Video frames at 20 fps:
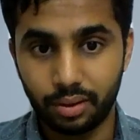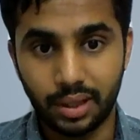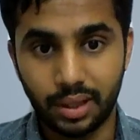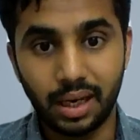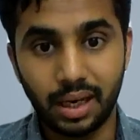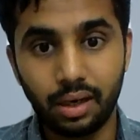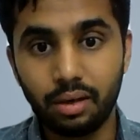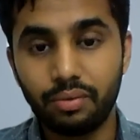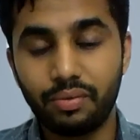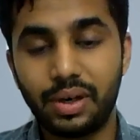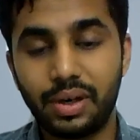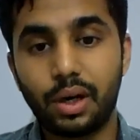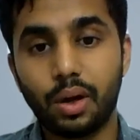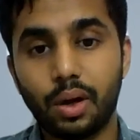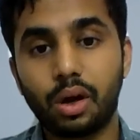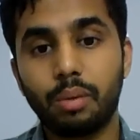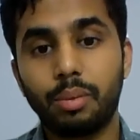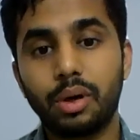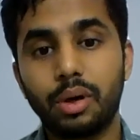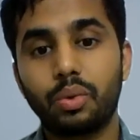Then we'll
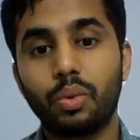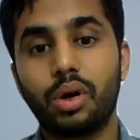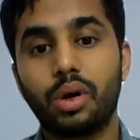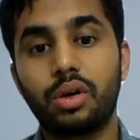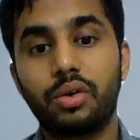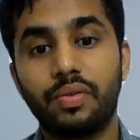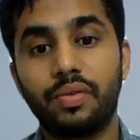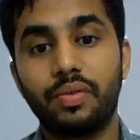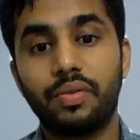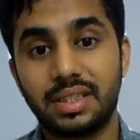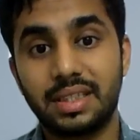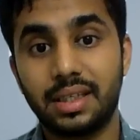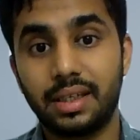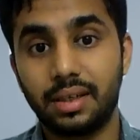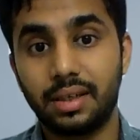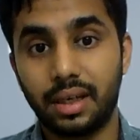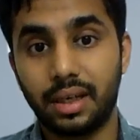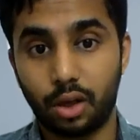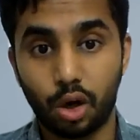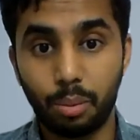talk about what were
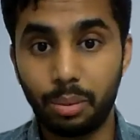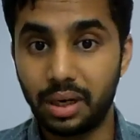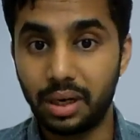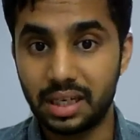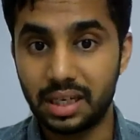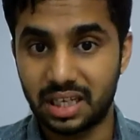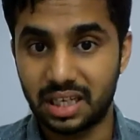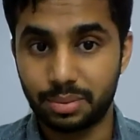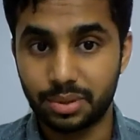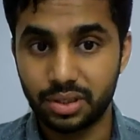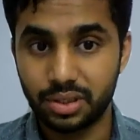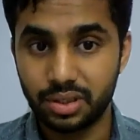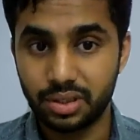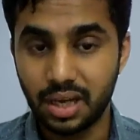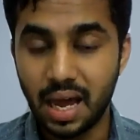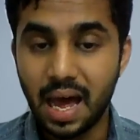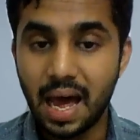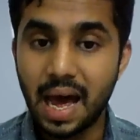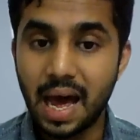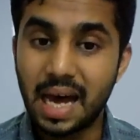the economic disruptions
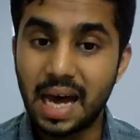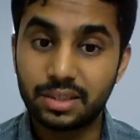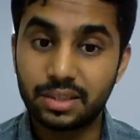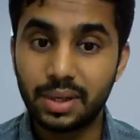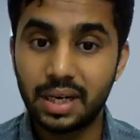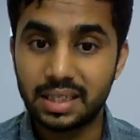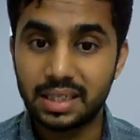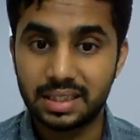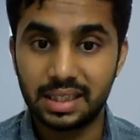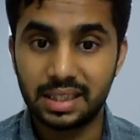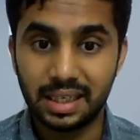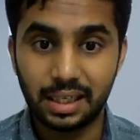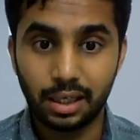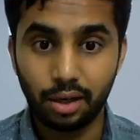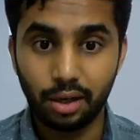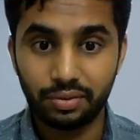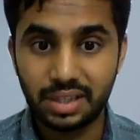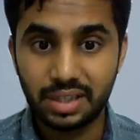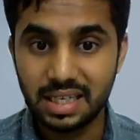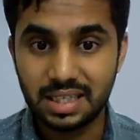as well as the
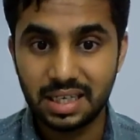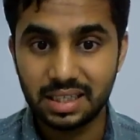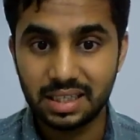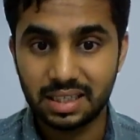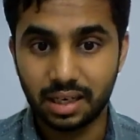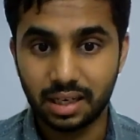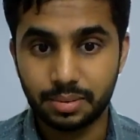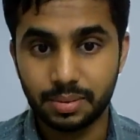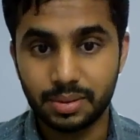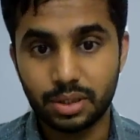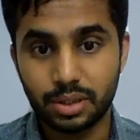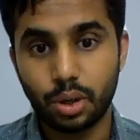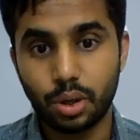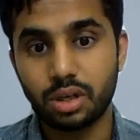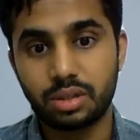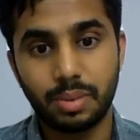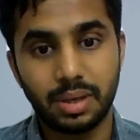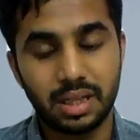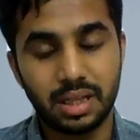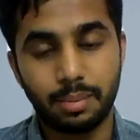degree of these disruptions
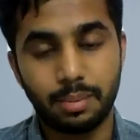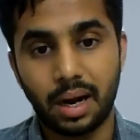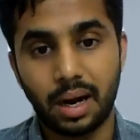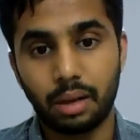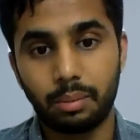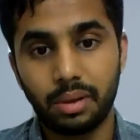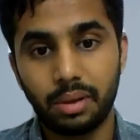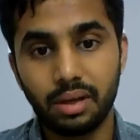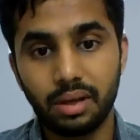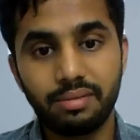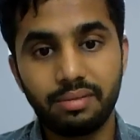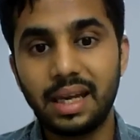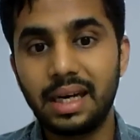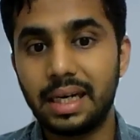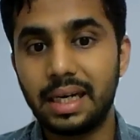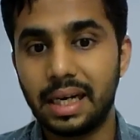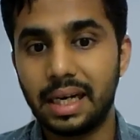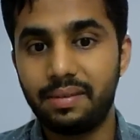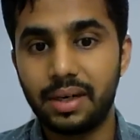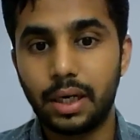caused by the pandemic.
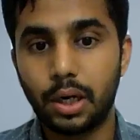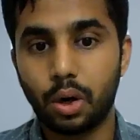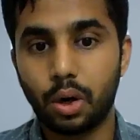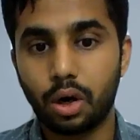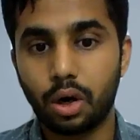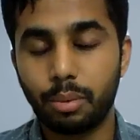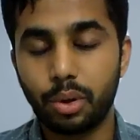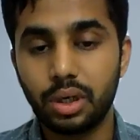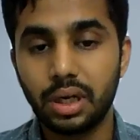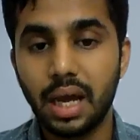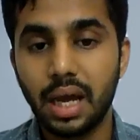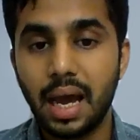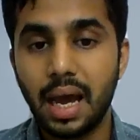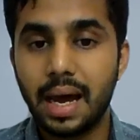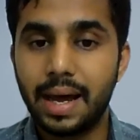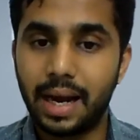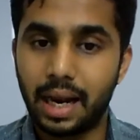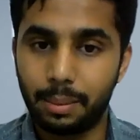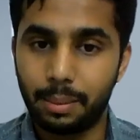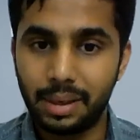Finally, we'll talk about
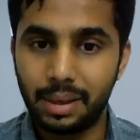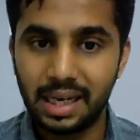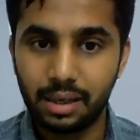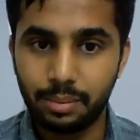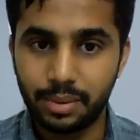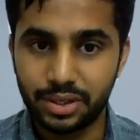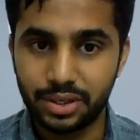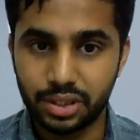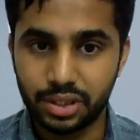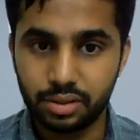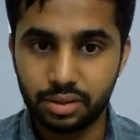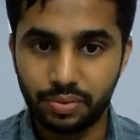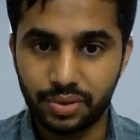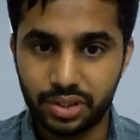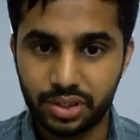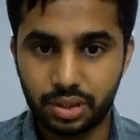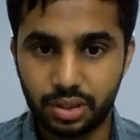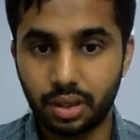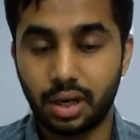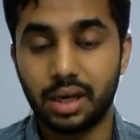remedial measures
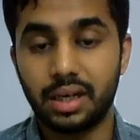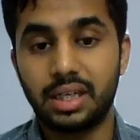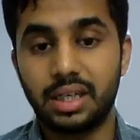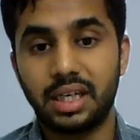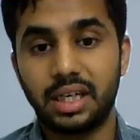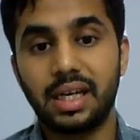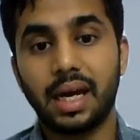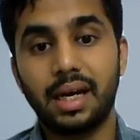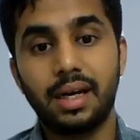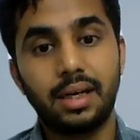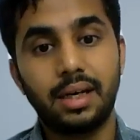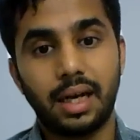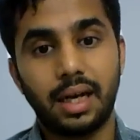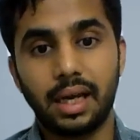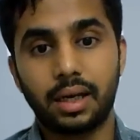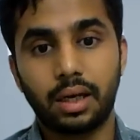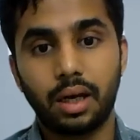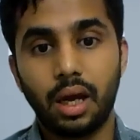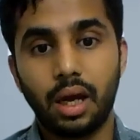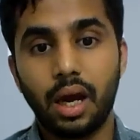which the country can
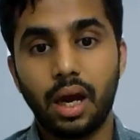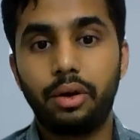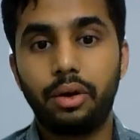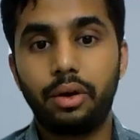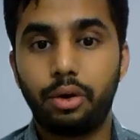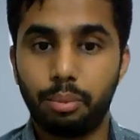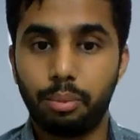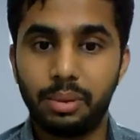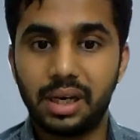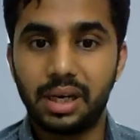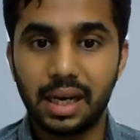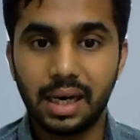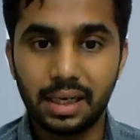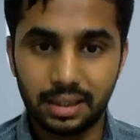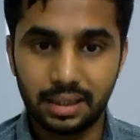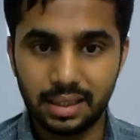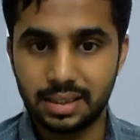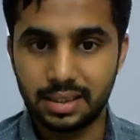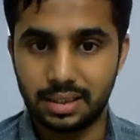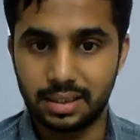take to
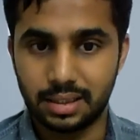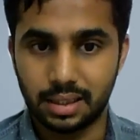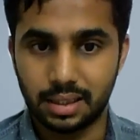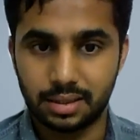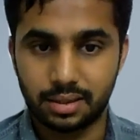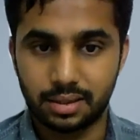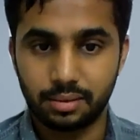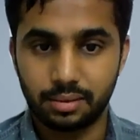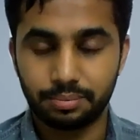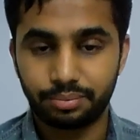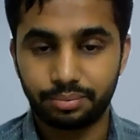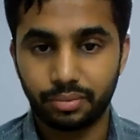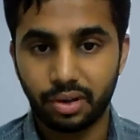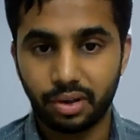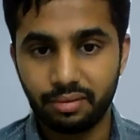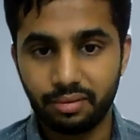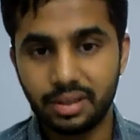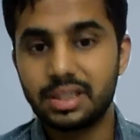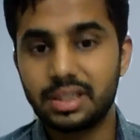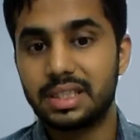mitigate this disaster.
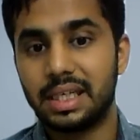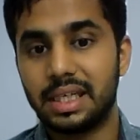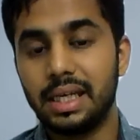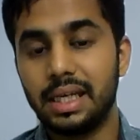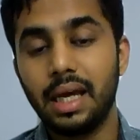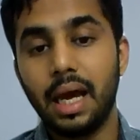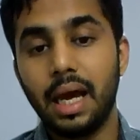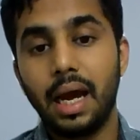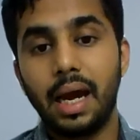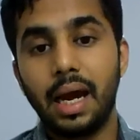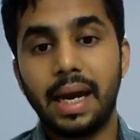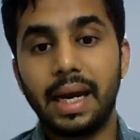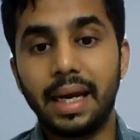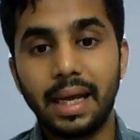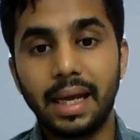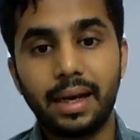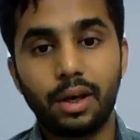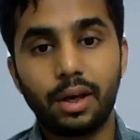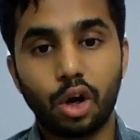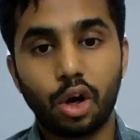Firstly,
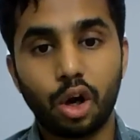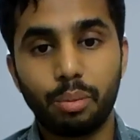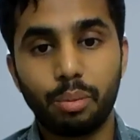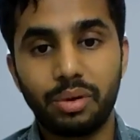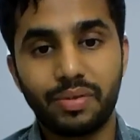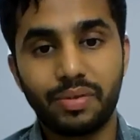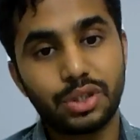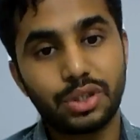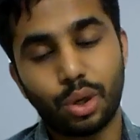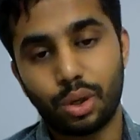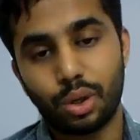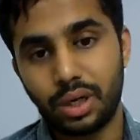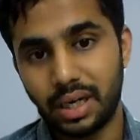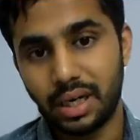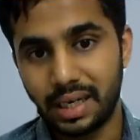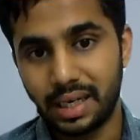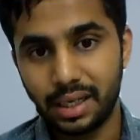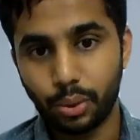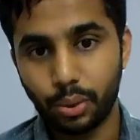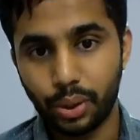Indian economy was
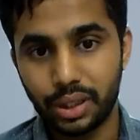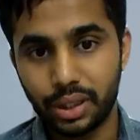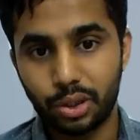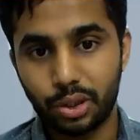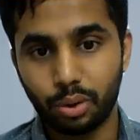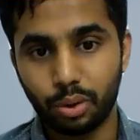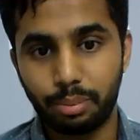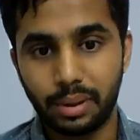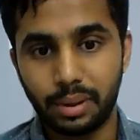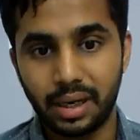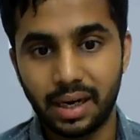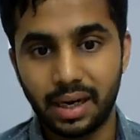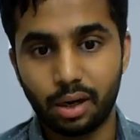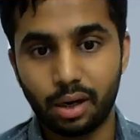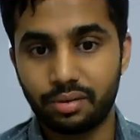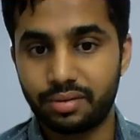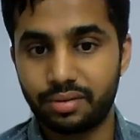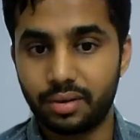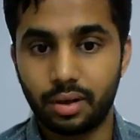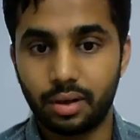already going through a period
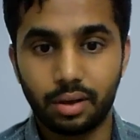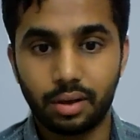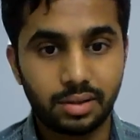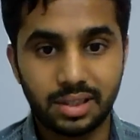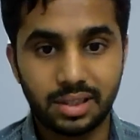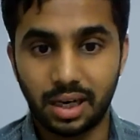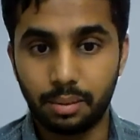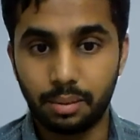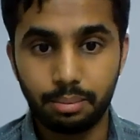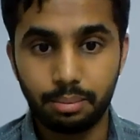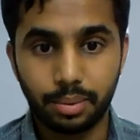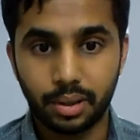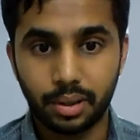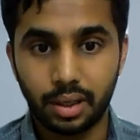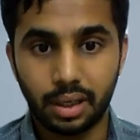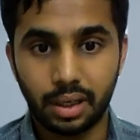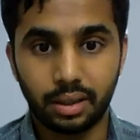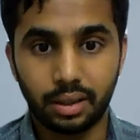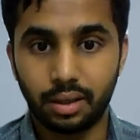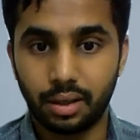of slump
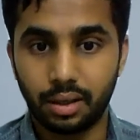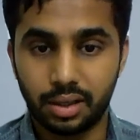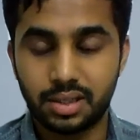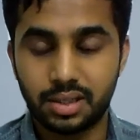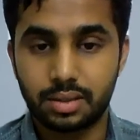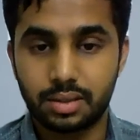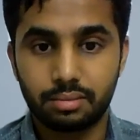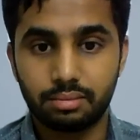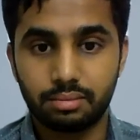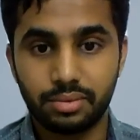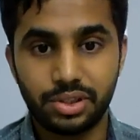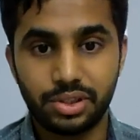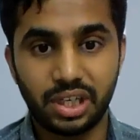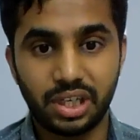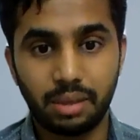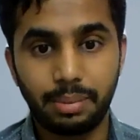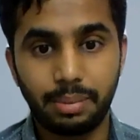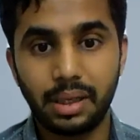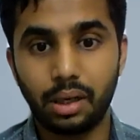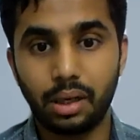in its
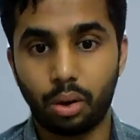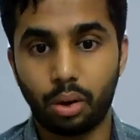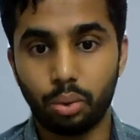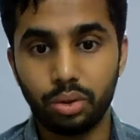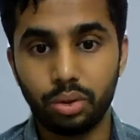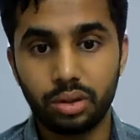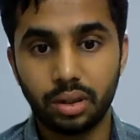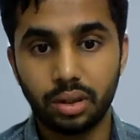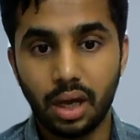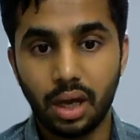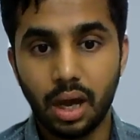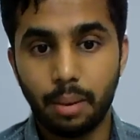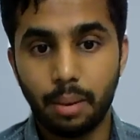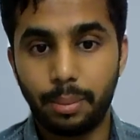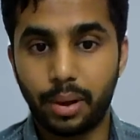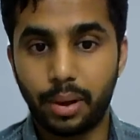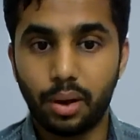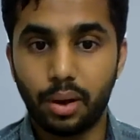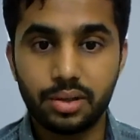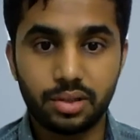GDP growth
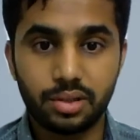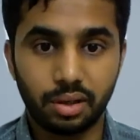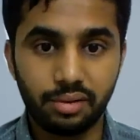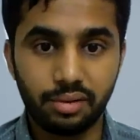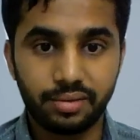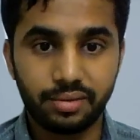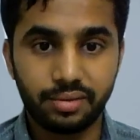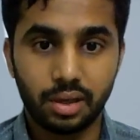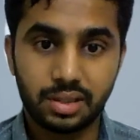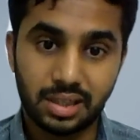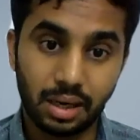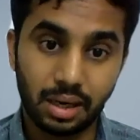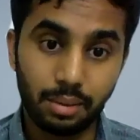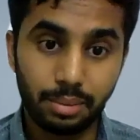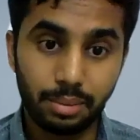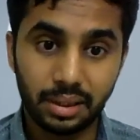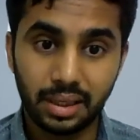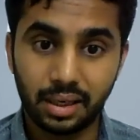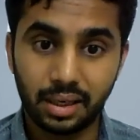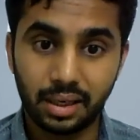because of
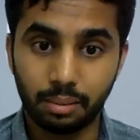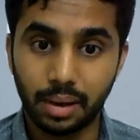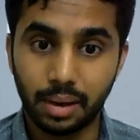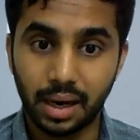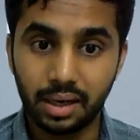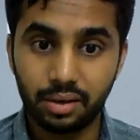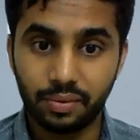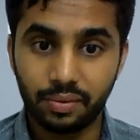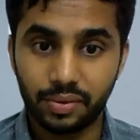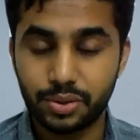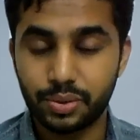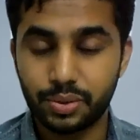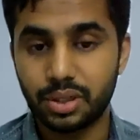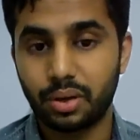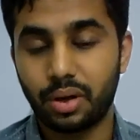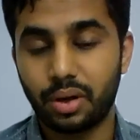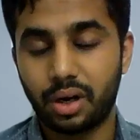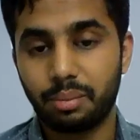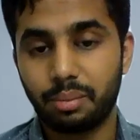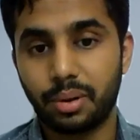slump in the demand, which was
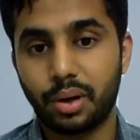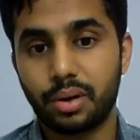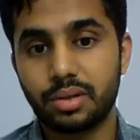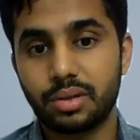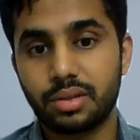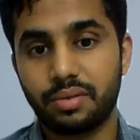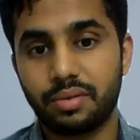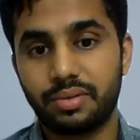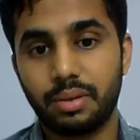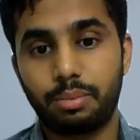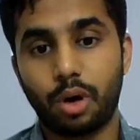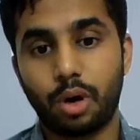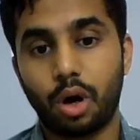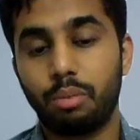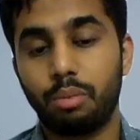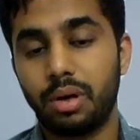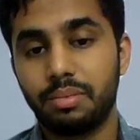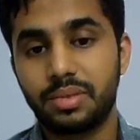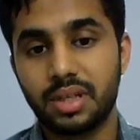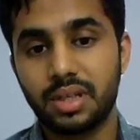occurring because of the
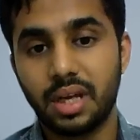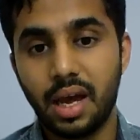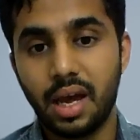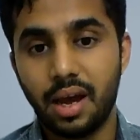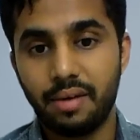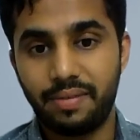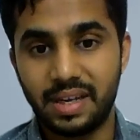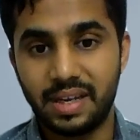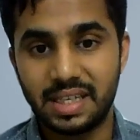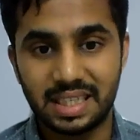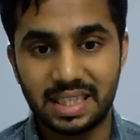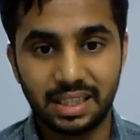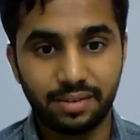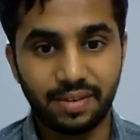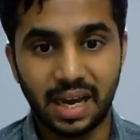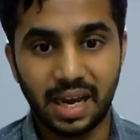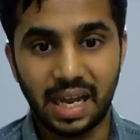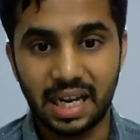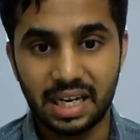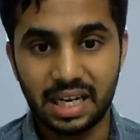problems facing the
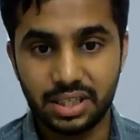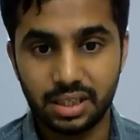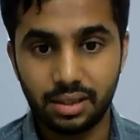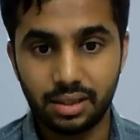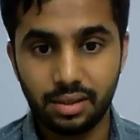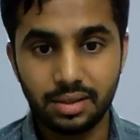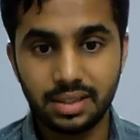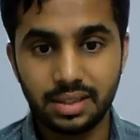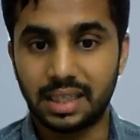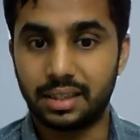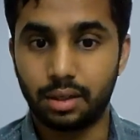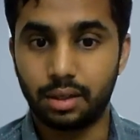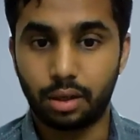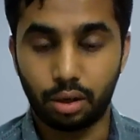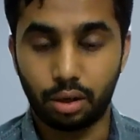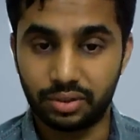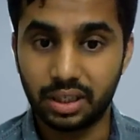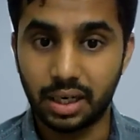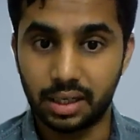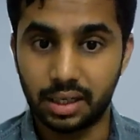financial sector
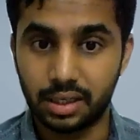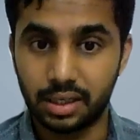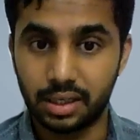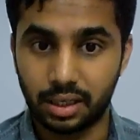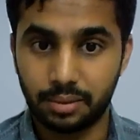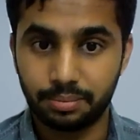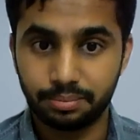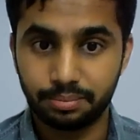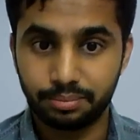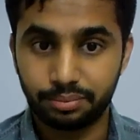of the country.